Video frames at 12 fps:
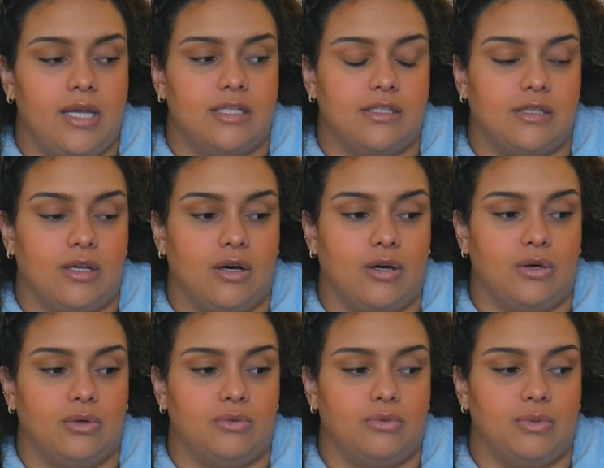And
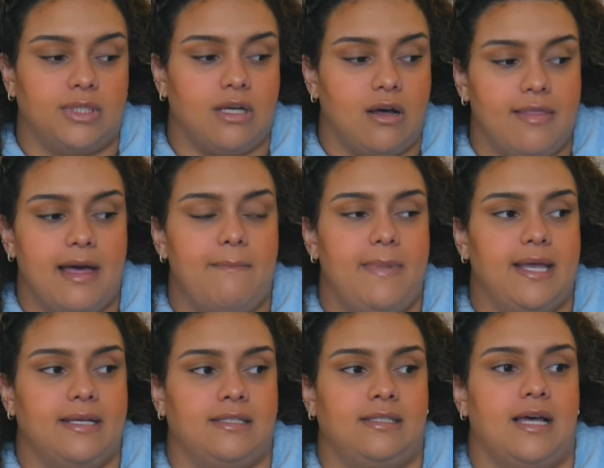so, with all that
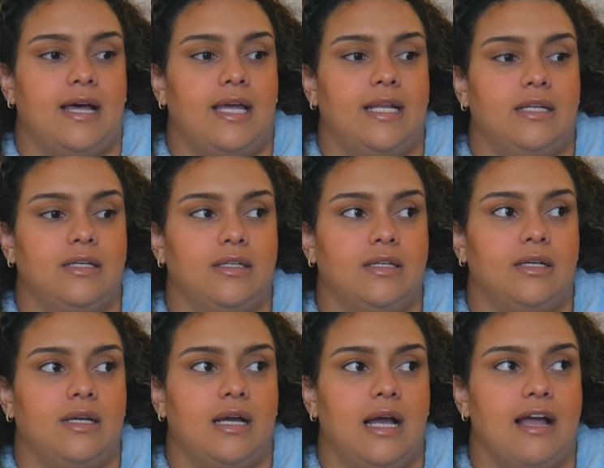being said,
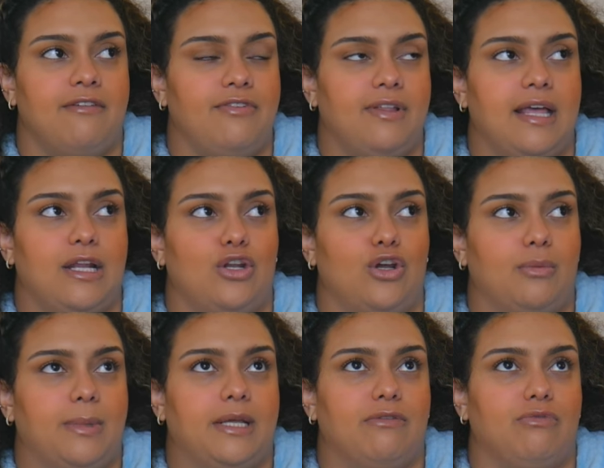I feel like
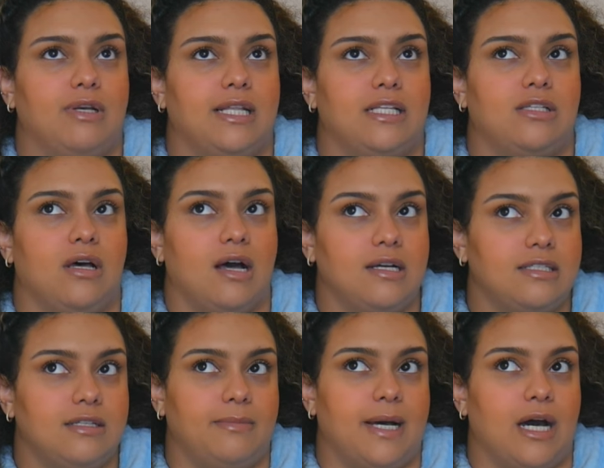nobody really
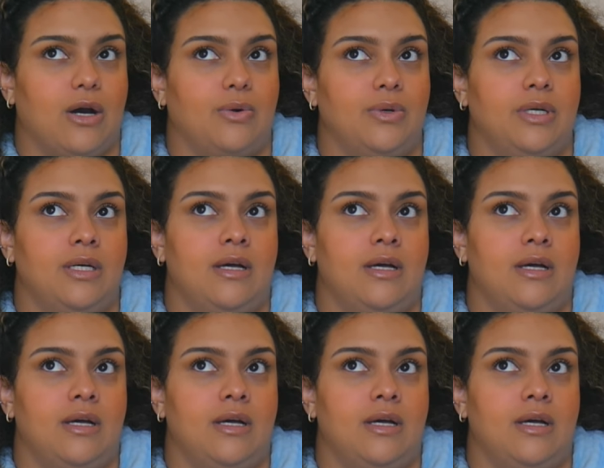talks about